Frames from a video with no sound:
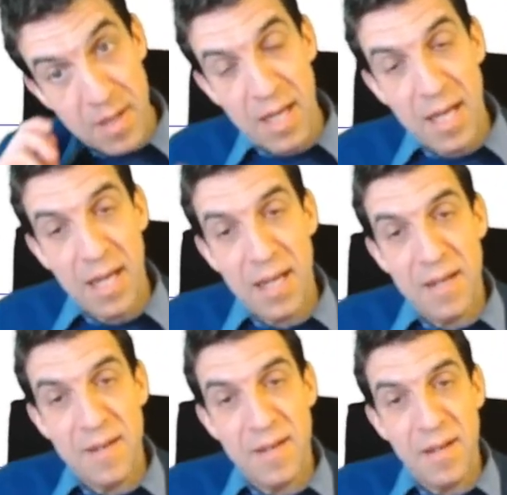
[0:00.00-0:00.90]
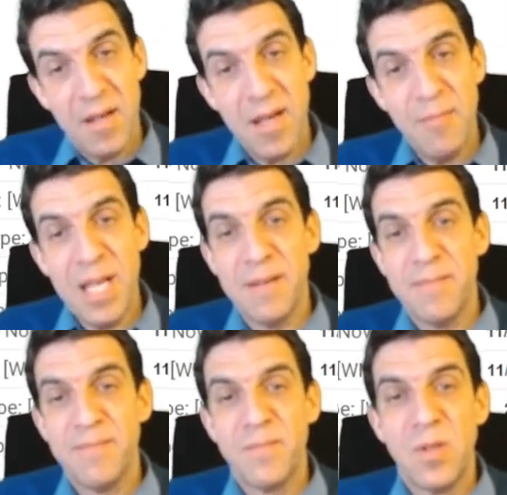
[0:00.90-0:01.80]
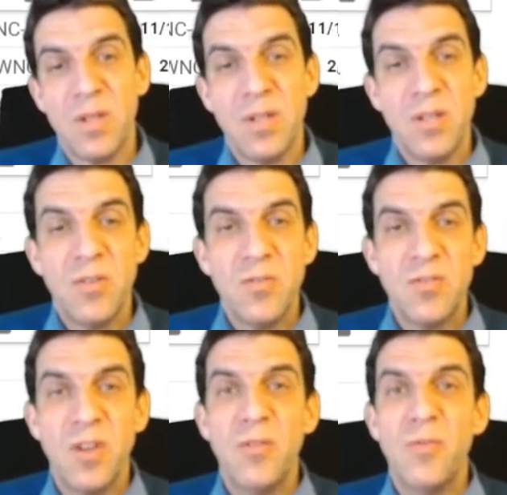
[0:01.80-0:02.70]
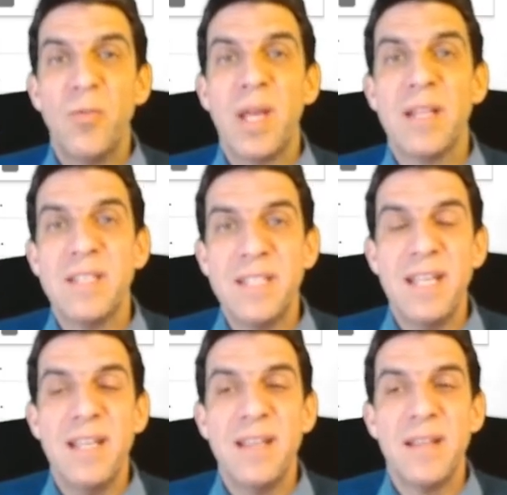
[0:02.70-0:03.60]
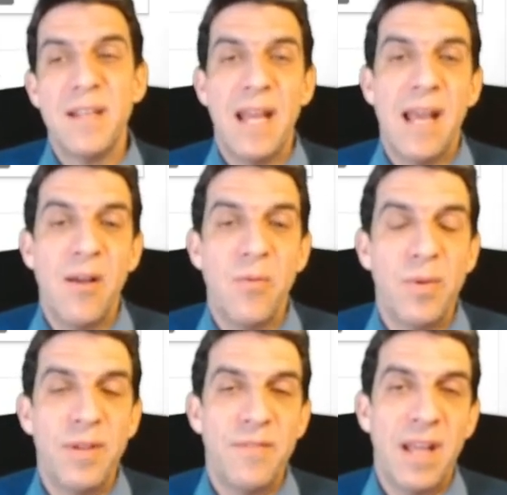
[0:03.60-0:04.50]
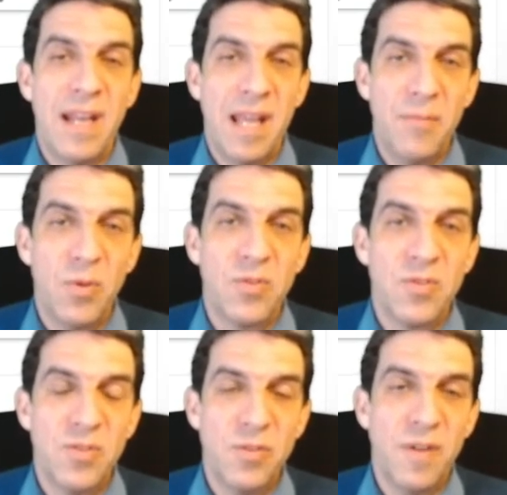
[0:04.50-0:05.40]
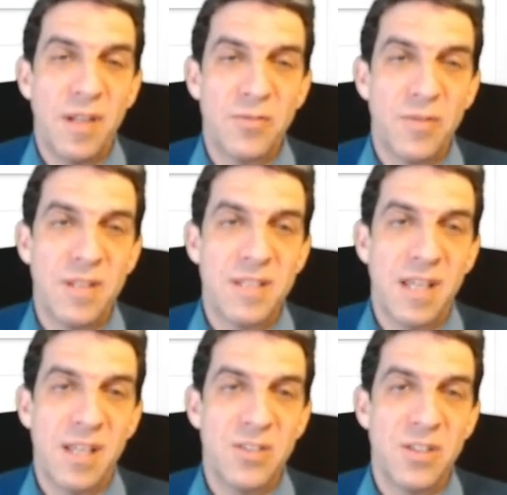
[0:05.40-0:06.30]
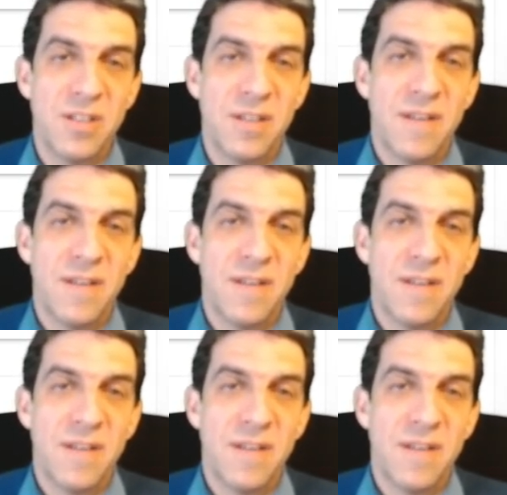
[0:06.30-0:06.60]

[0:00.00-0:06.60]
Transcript: And I'm in. So we can see that now we've enabled two-factor authentication.